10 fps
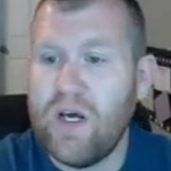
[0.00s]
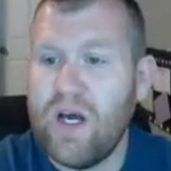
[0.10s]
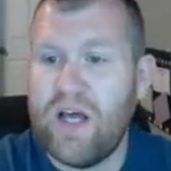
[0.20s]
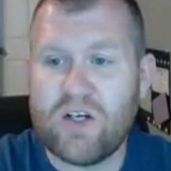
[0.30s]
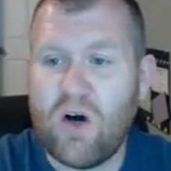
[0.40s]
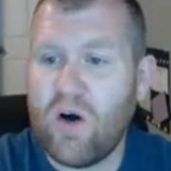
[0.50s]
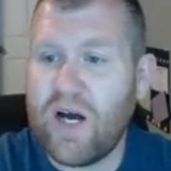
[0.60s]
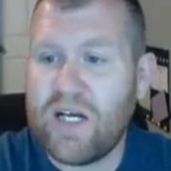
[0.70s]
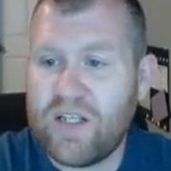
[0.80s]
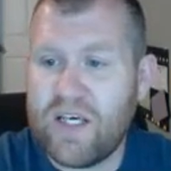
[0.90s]
And there's all
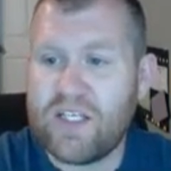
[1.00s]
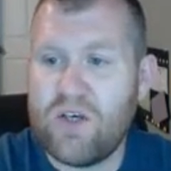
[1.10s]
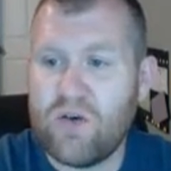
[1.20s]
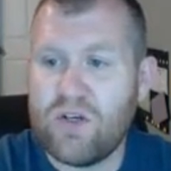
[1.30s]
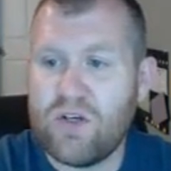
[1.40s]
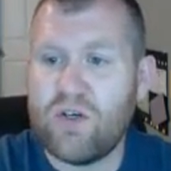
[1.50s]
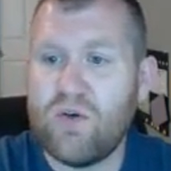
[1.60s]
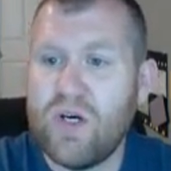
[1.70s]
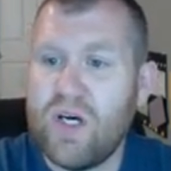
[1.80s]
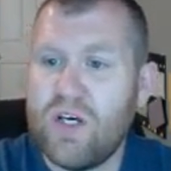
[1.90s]
kinds of things that you can do.
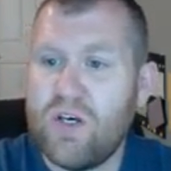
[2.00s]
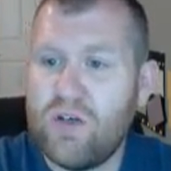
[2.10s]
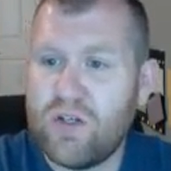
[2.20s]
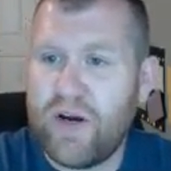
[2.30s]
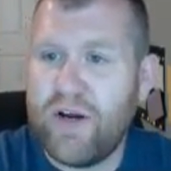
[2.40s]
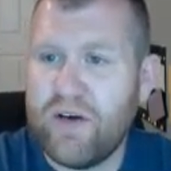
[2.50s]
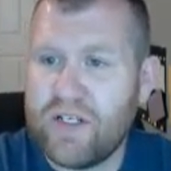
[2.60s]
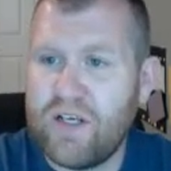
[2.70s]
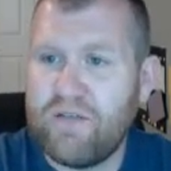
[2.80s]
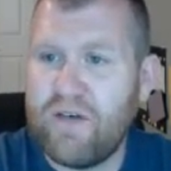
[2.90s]
Usually right here you can
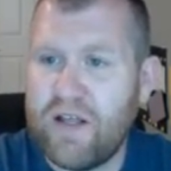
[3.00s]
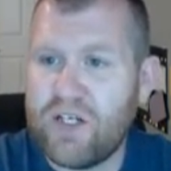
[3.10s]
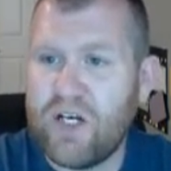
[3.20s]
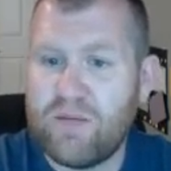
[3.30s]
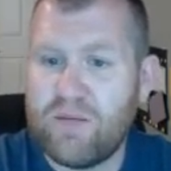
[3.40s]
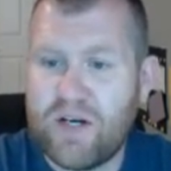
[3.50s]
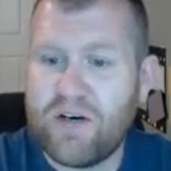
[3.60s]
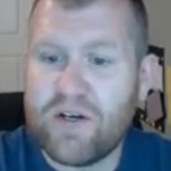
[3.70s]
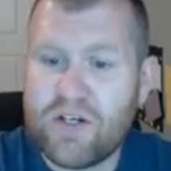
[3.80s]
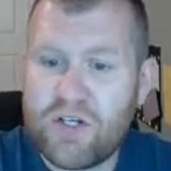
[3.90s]
see find the jobs that are
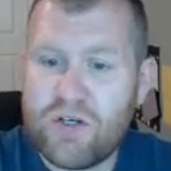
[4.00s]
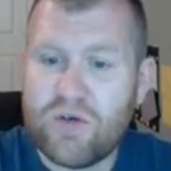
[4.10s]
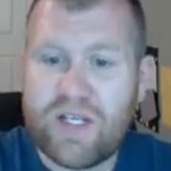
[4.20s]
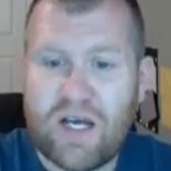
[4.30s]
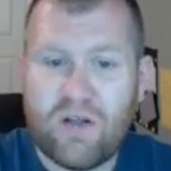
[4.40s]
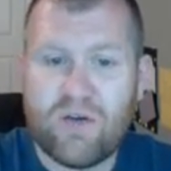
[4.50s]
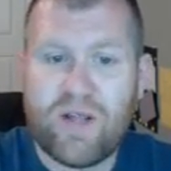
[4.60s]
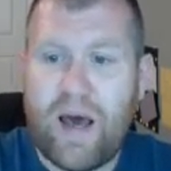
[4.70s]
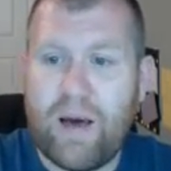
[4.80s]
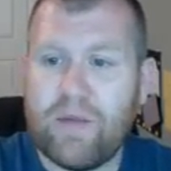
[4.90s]
nearest you. You can download the
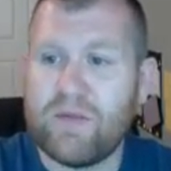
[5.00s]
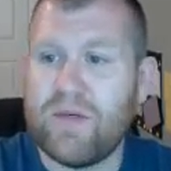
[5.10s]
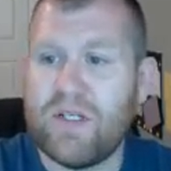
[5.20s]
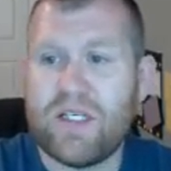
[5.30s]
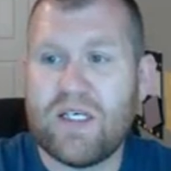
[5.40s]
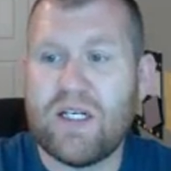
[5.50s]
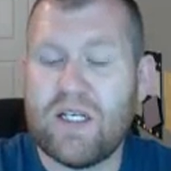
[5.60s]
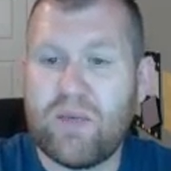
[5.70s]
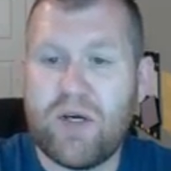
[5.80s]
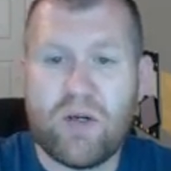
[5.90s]
app. It's been seen in
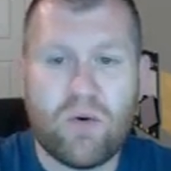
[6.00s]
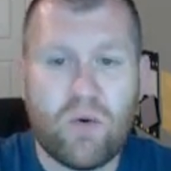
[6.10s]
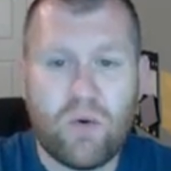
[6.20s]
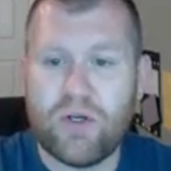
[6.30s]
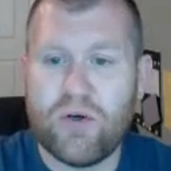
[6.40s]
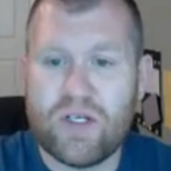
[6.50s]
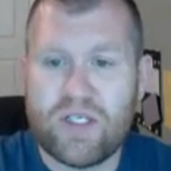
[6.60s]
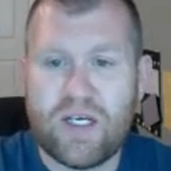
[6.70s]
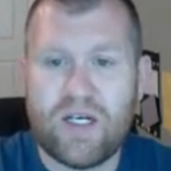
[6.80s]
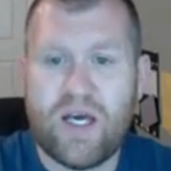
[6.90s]
the Penny Hoarder,
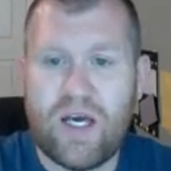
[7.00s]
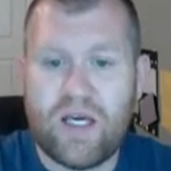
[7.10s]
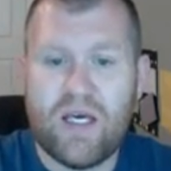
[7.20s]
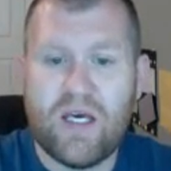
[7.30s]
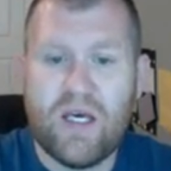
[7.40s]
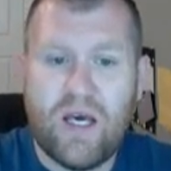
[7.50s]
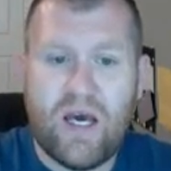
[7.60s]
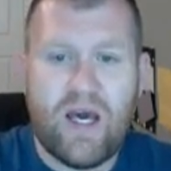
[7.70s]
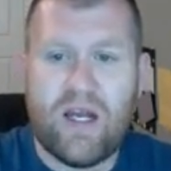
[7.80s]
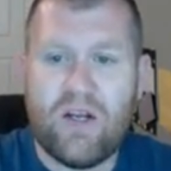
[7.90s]
USA Today.
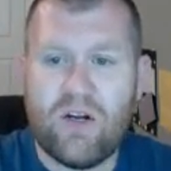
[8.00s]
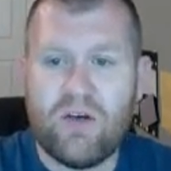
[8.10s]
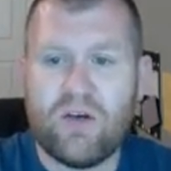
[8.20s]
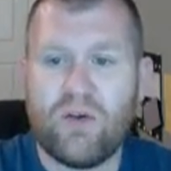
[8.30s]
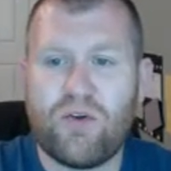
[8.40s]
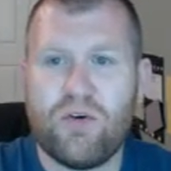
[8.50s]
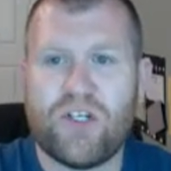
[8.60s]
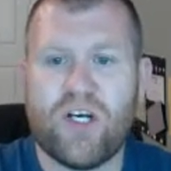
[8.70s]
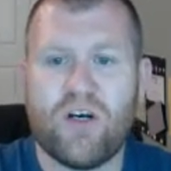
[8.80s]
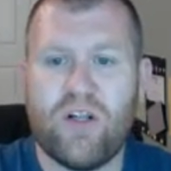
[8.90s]
And, you know, you can go through and
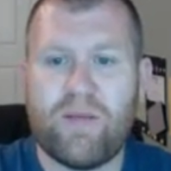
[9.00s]
check all that.